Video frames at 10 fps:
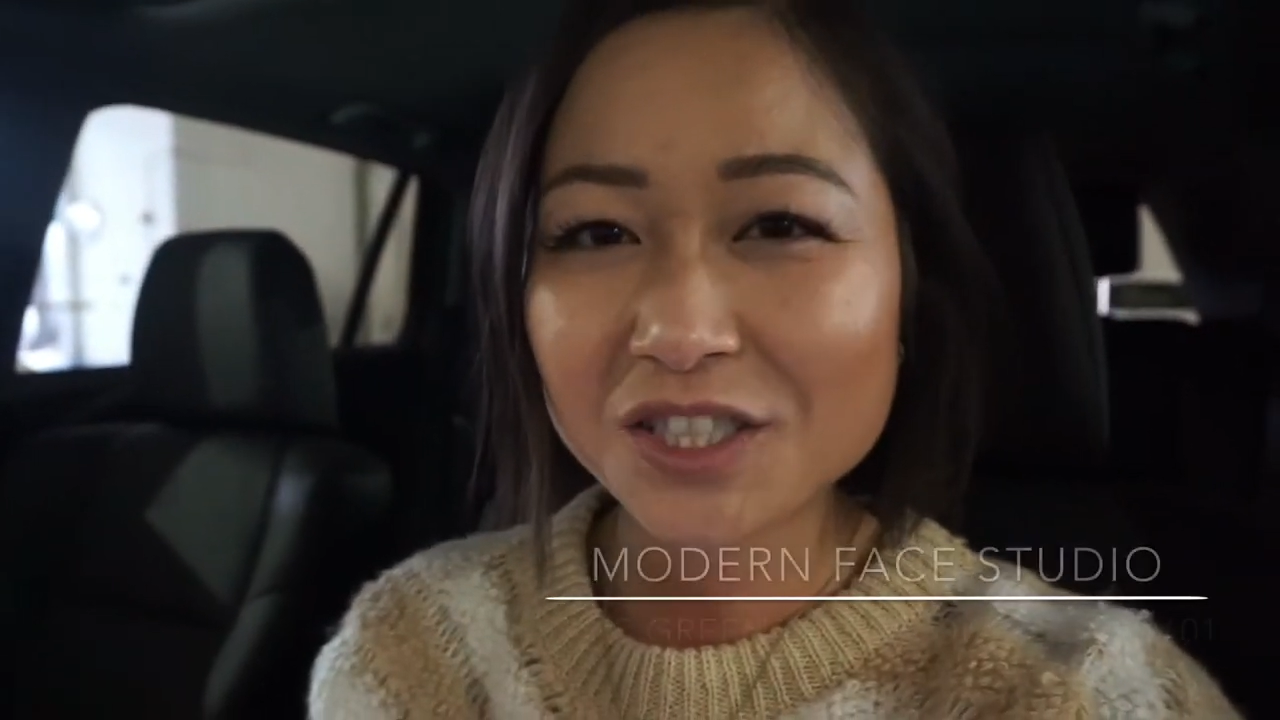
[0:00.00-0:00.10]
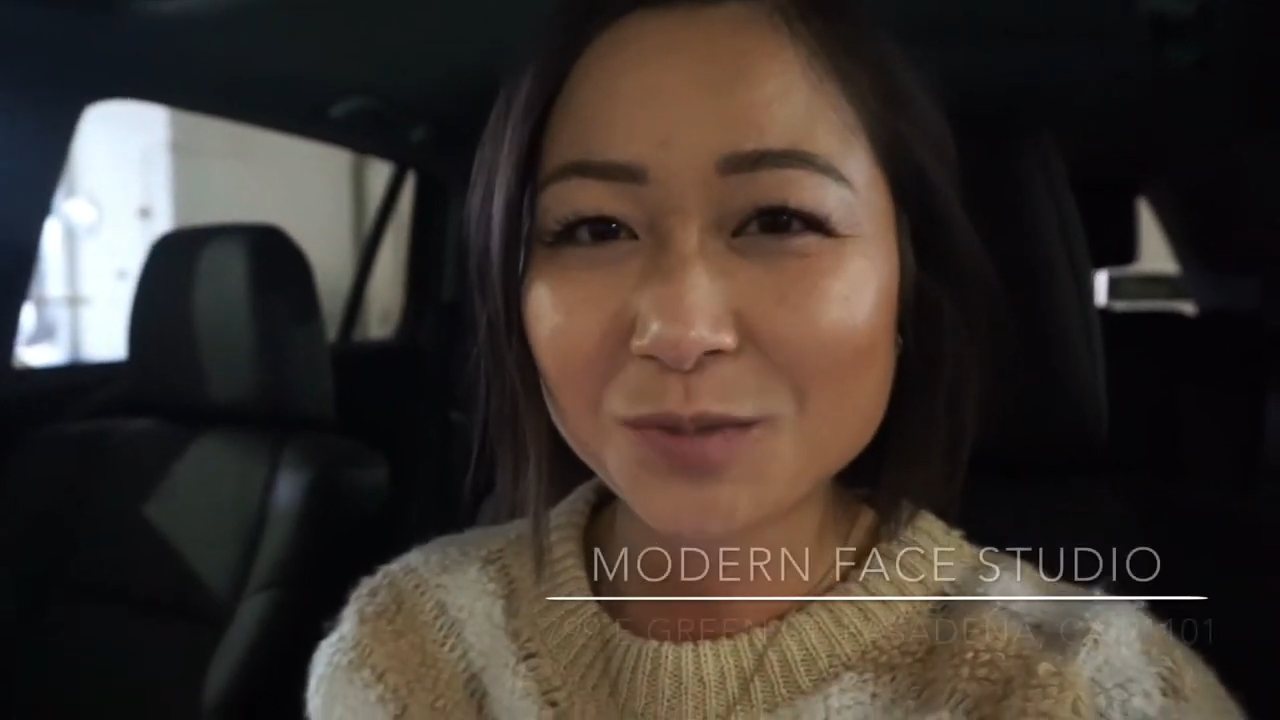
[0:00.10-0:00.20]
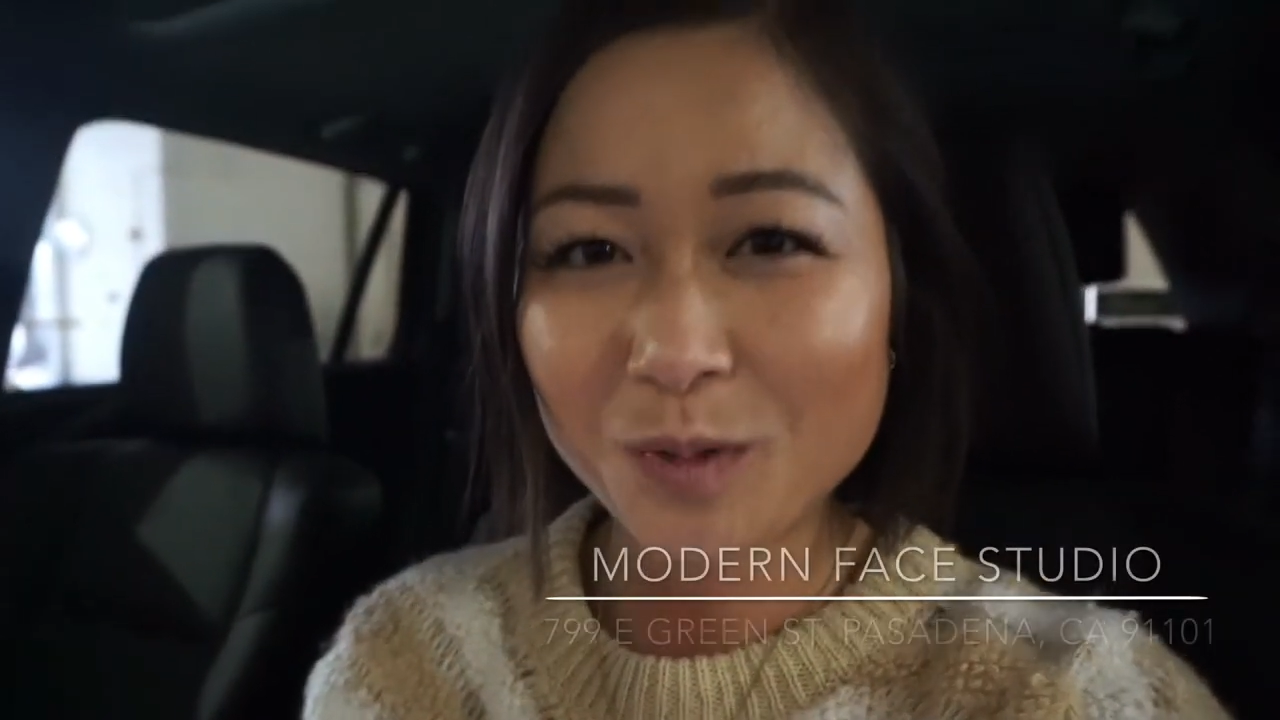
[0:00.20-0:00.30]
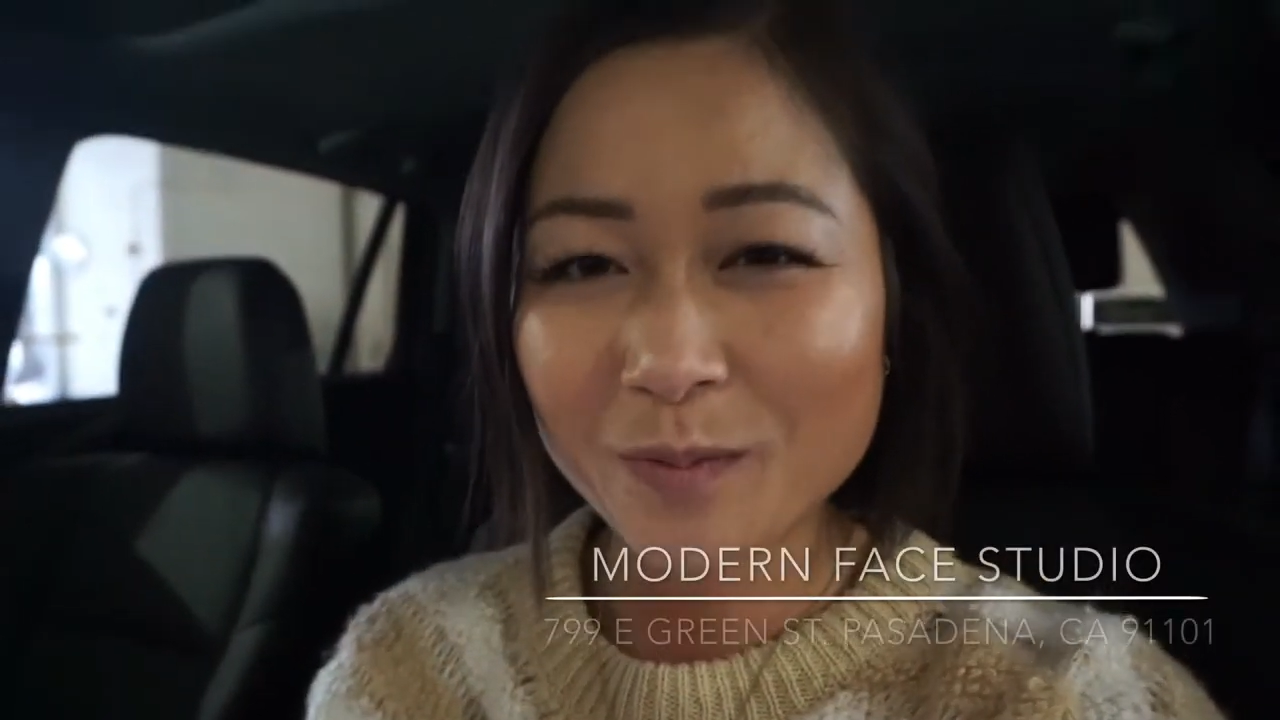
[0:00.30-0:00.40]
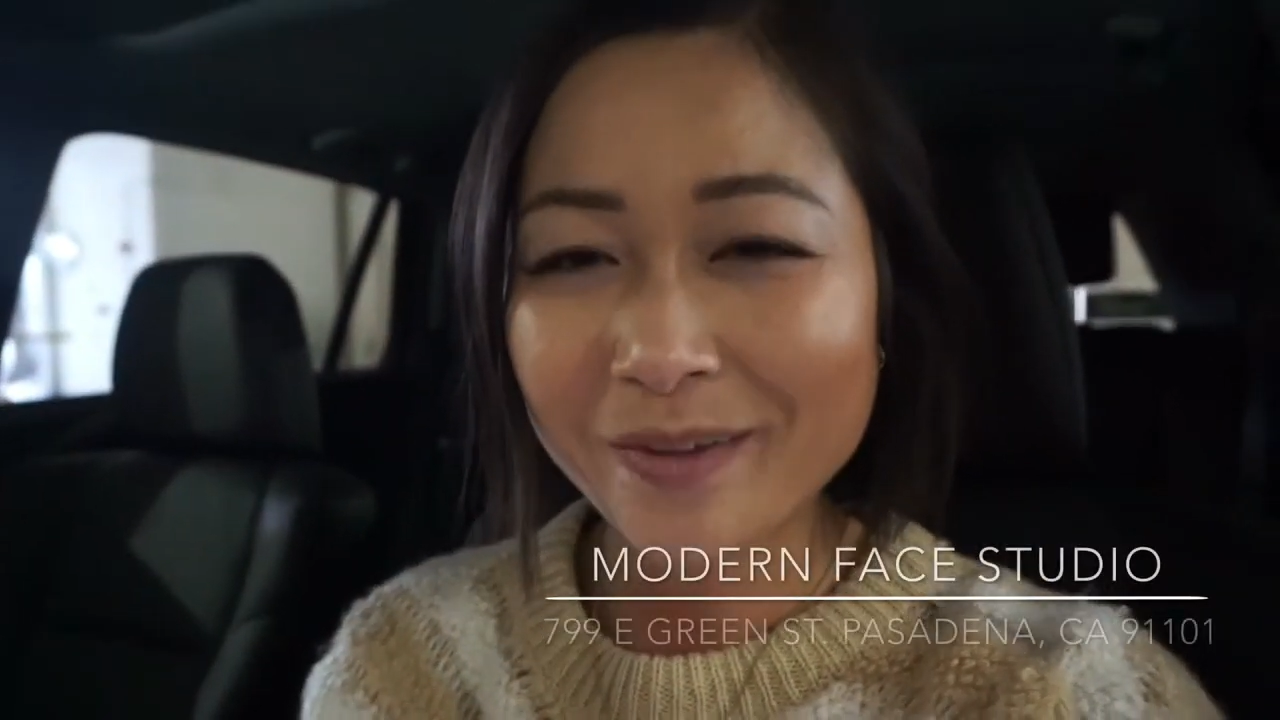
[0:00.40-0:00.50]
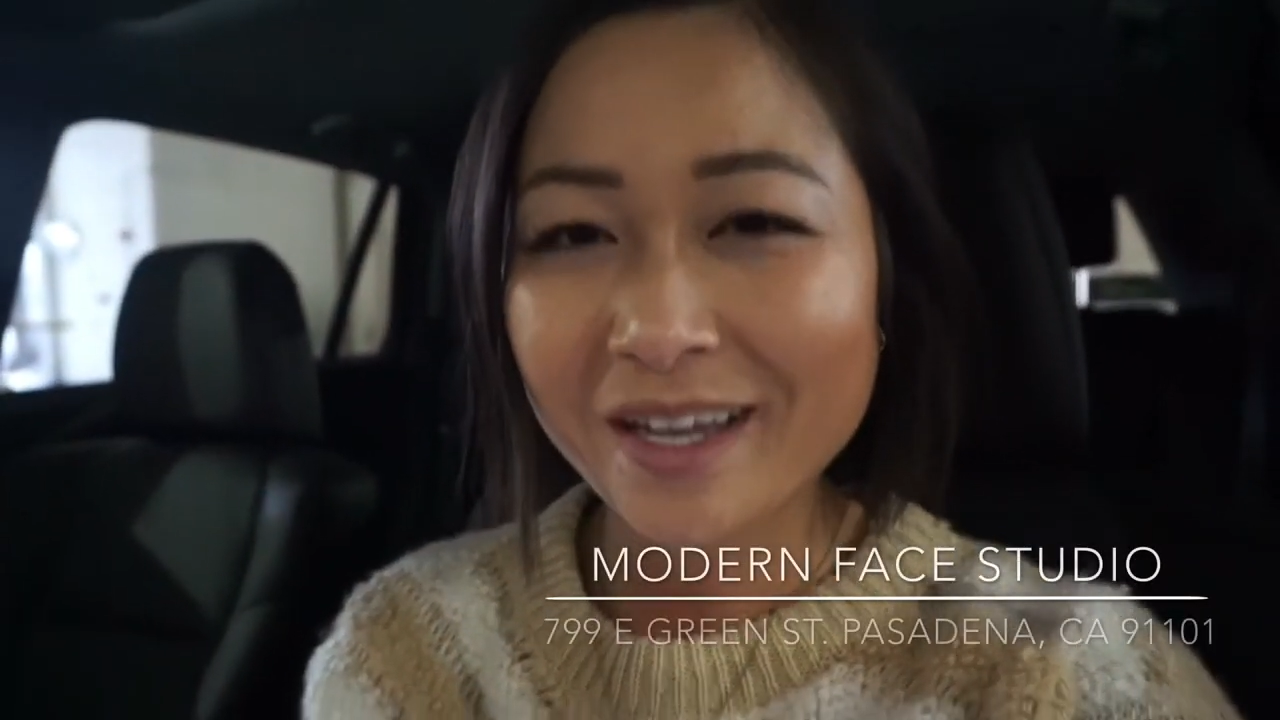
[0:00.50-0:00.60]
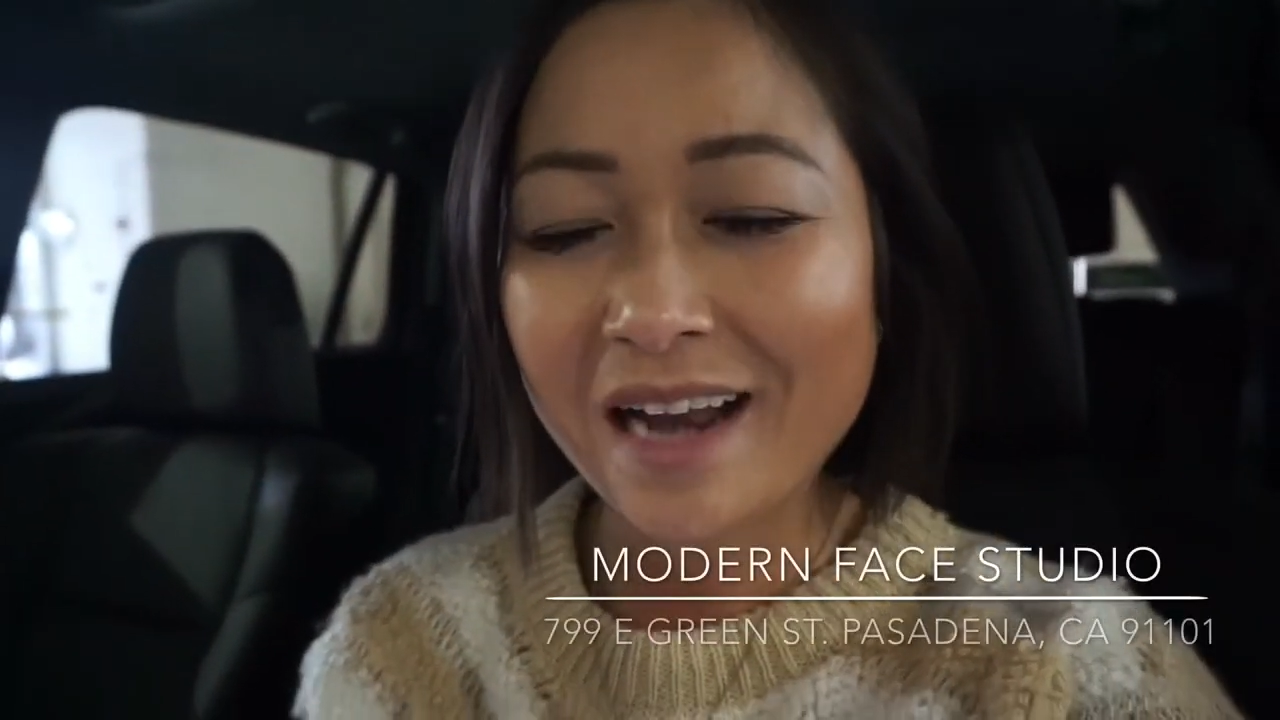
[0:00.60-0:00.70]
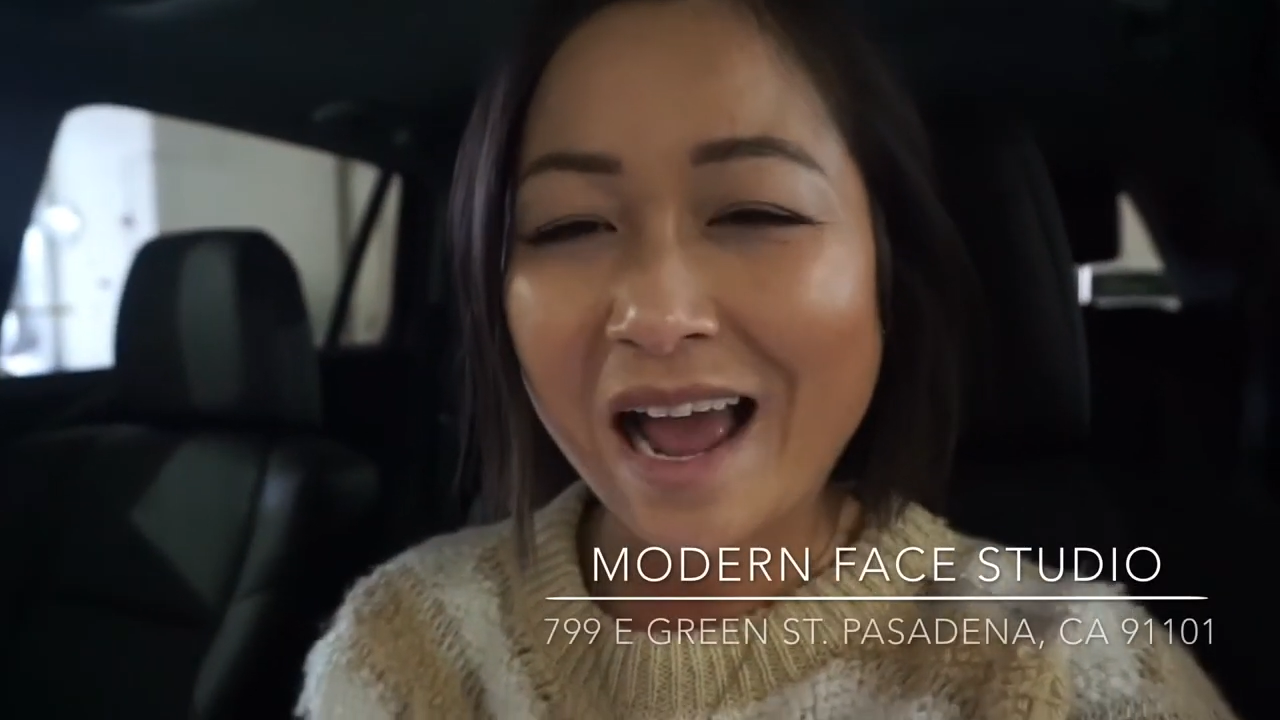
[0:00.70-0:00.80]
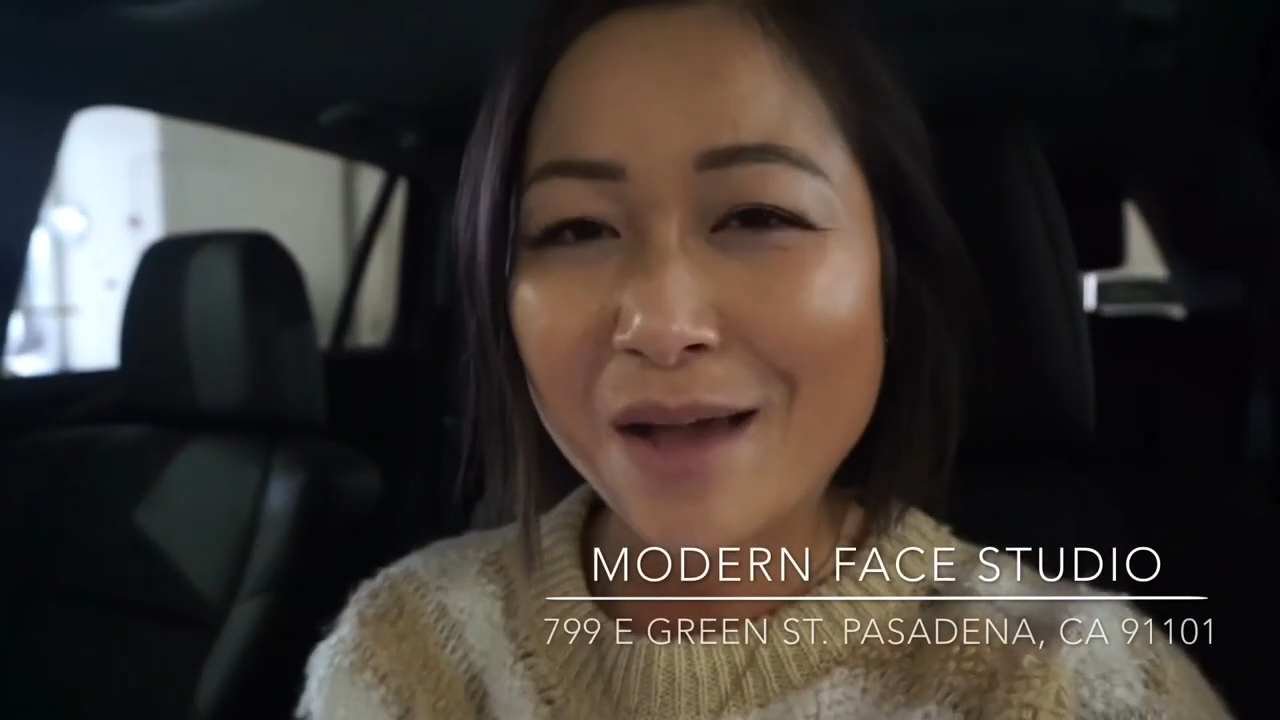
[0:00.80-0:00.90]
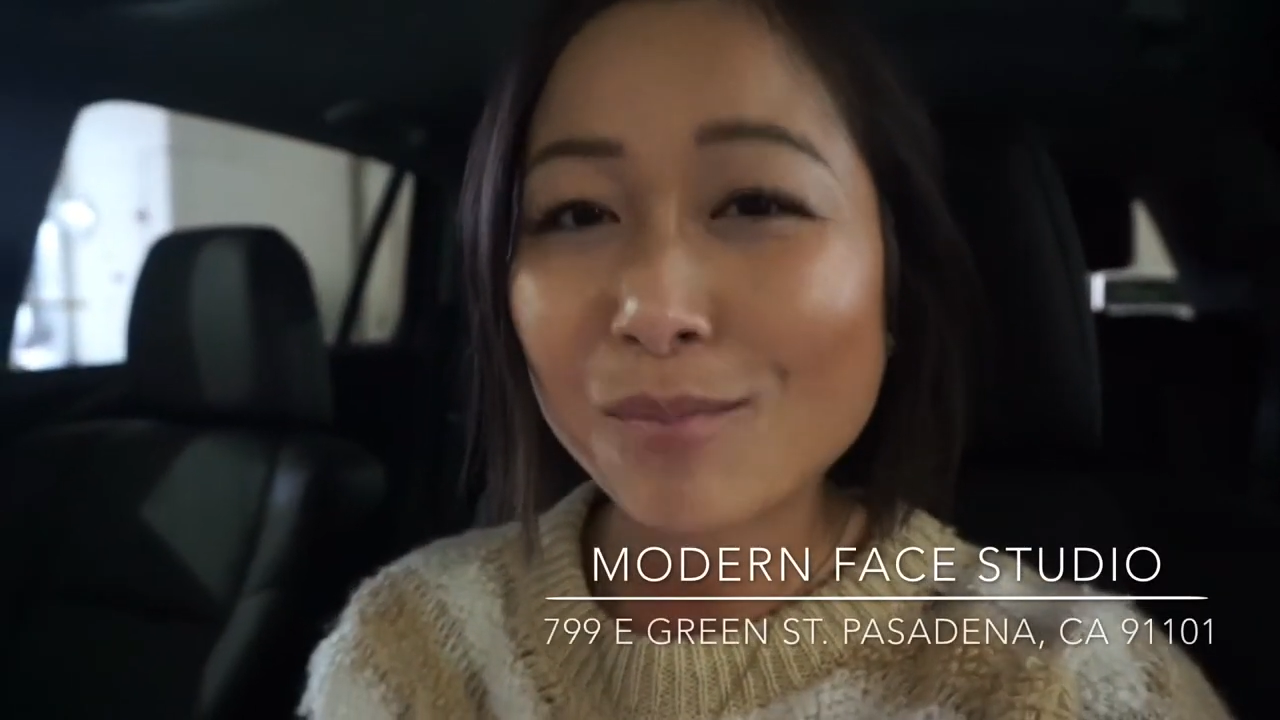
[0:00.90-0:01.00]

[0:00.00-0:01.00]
appointment at